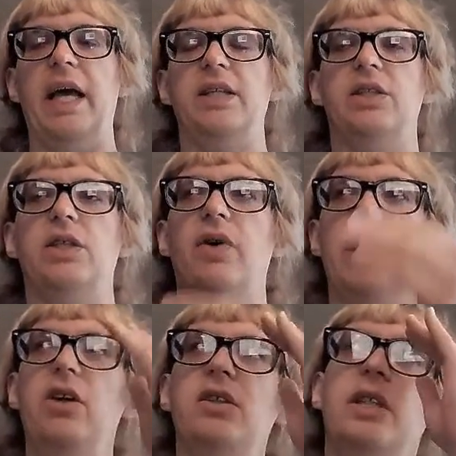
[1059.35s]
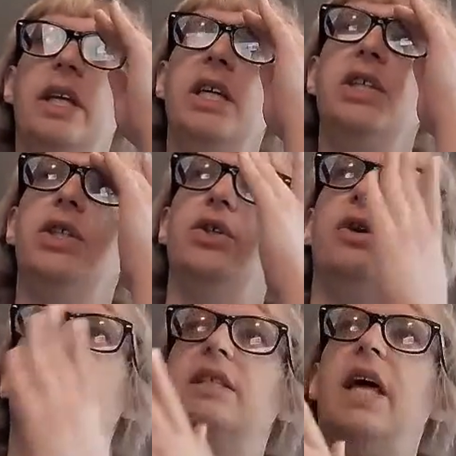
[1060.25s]
And so here's the issue
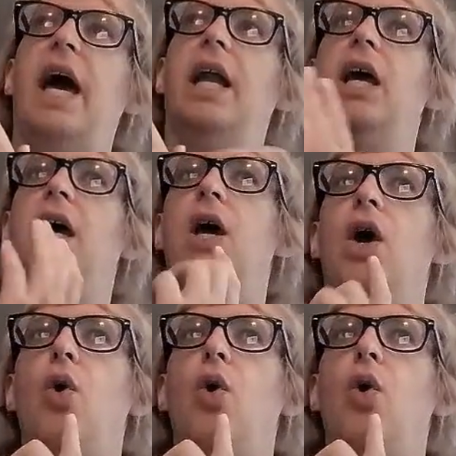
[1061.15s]
is that